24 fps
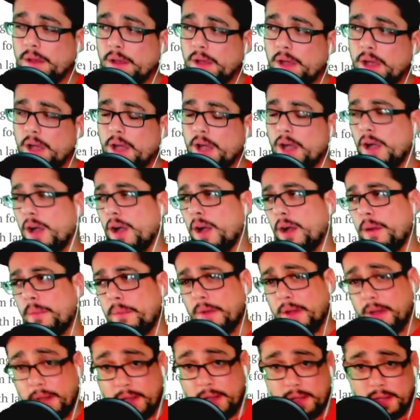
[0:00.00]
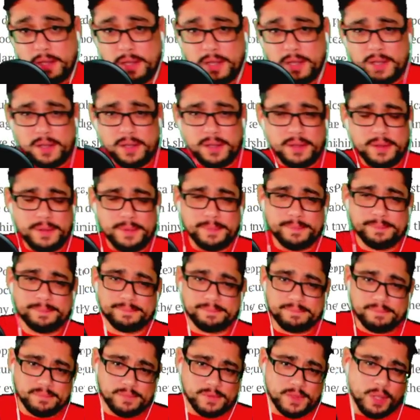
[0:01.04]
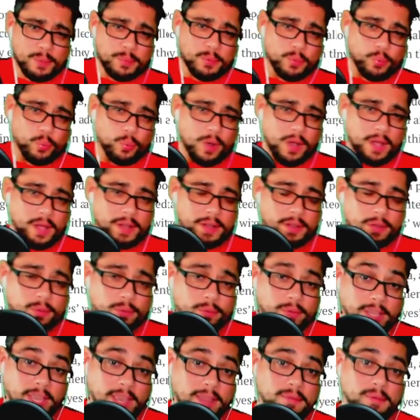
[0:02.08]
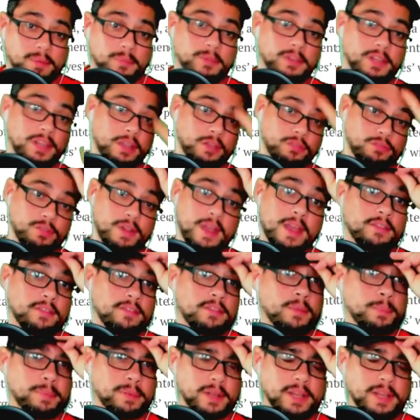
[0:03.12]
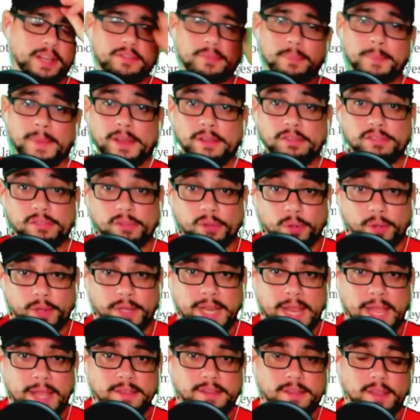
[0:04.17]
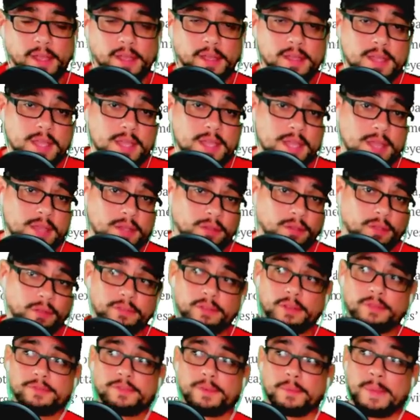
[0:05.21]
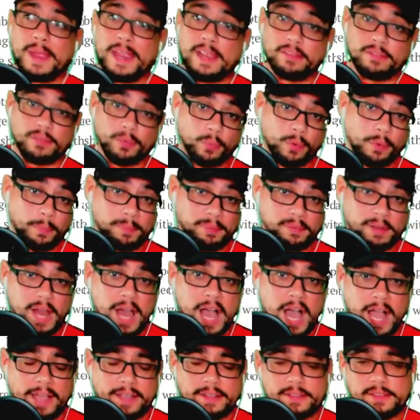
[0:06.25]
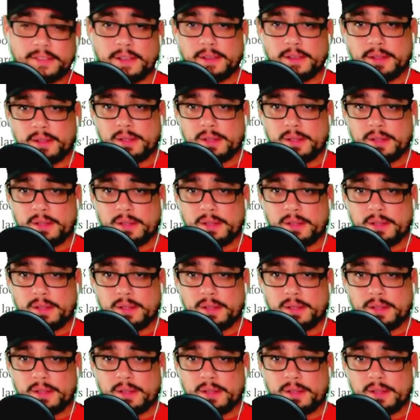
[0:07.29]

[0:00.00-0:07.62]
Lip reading: number one, who gave him the address? The police made sure that those information were blocked.